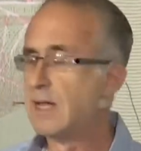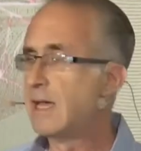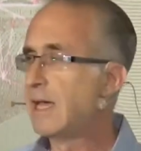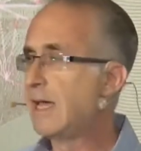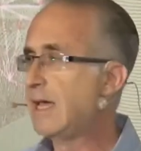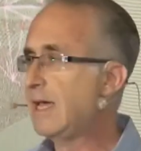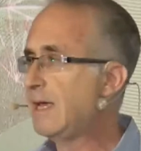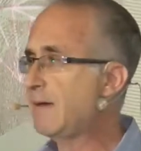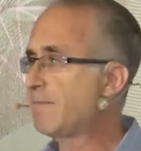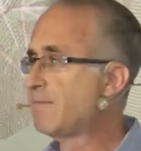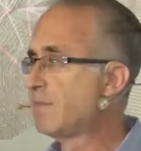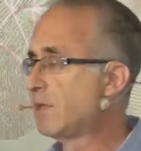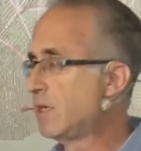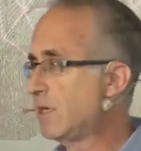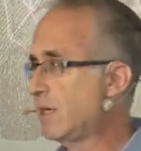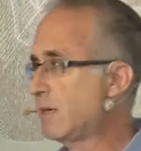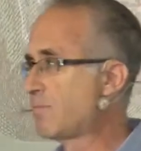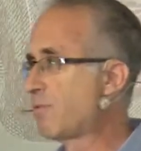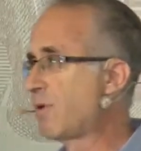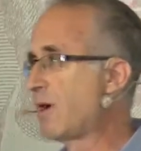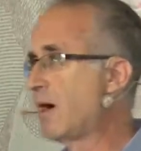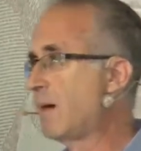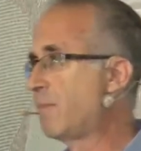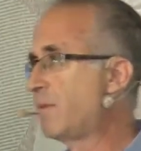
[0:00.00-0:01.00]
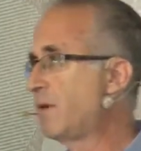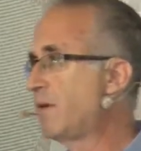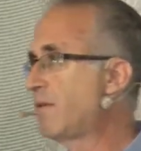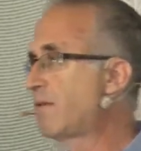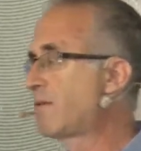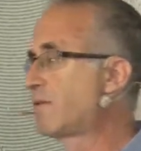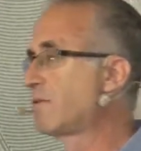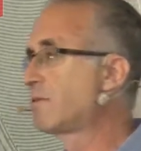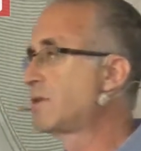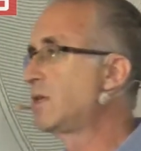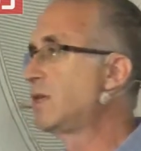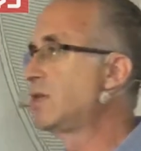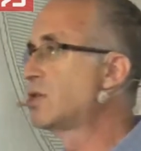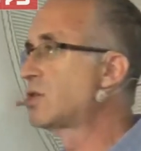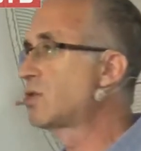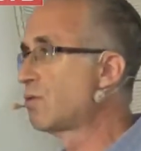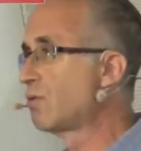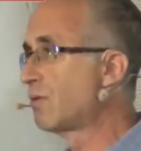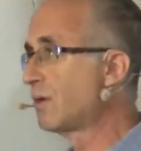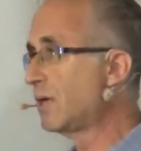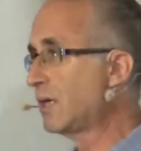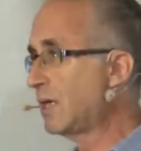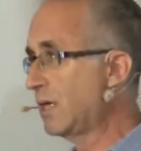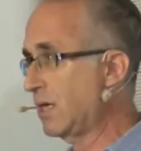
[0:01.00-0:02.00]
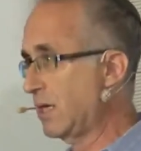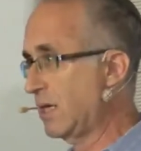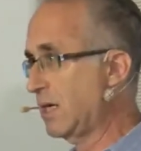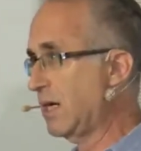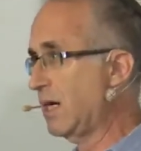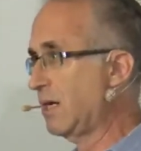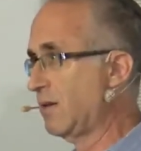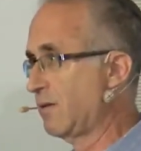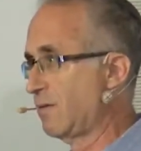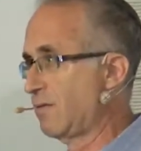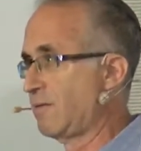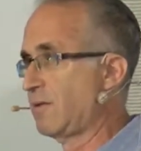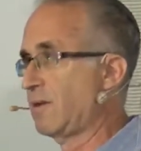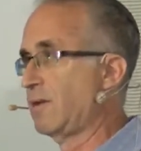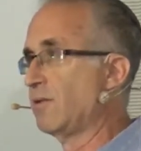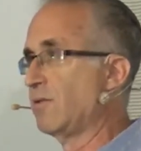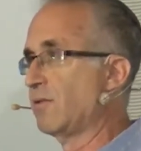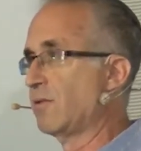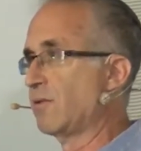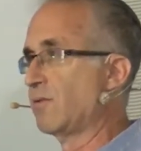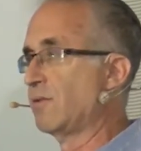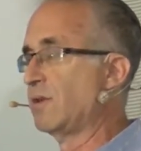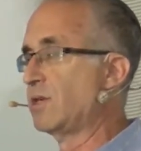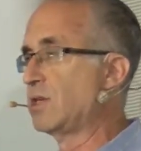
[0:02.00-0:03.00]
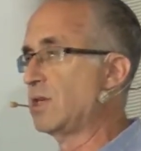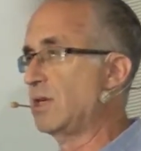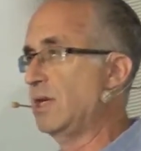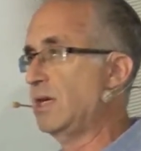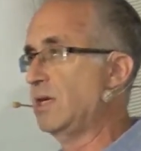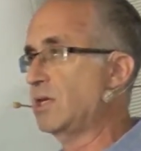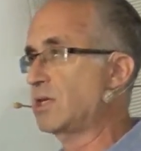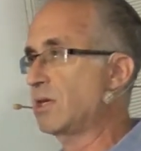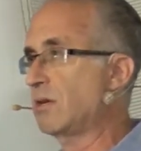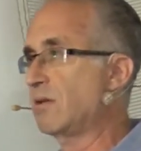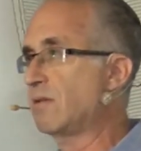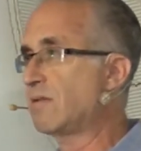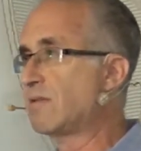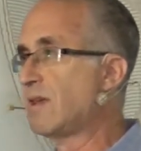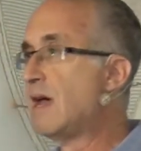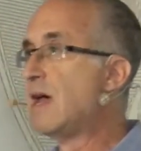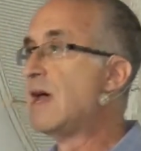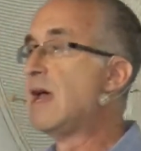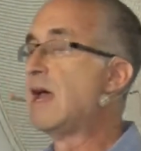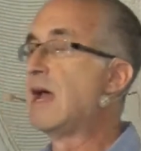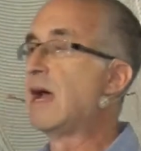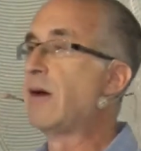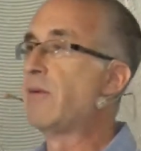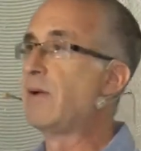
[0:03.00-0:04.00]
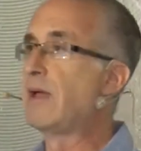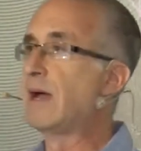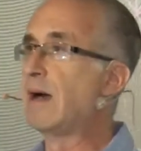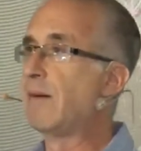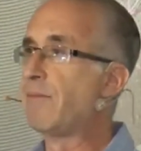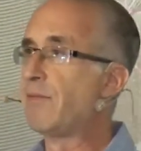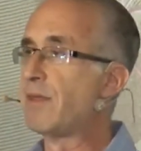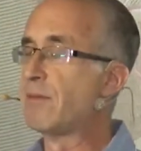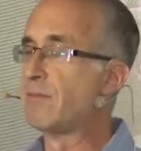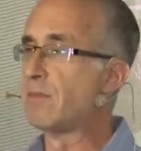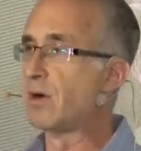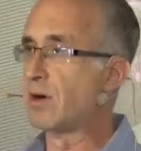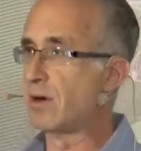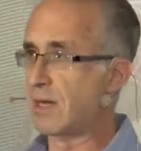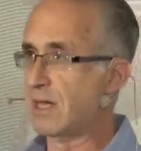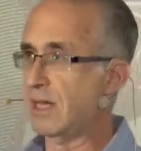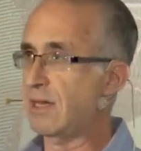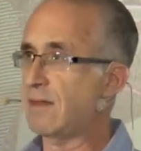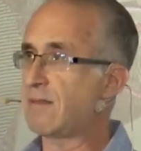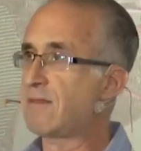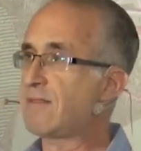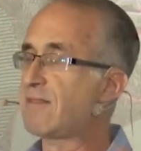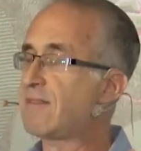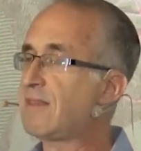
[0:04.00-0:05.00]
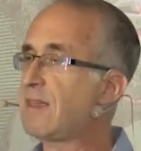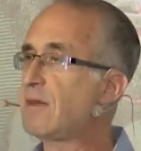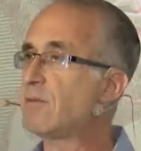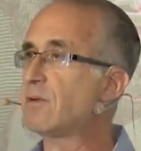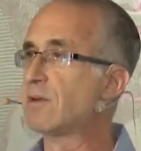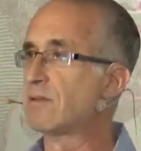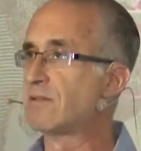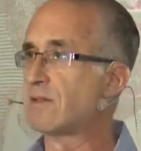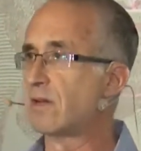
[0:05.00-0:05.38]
8 million properties, $13 trillion in loan originations. And we help the market see what's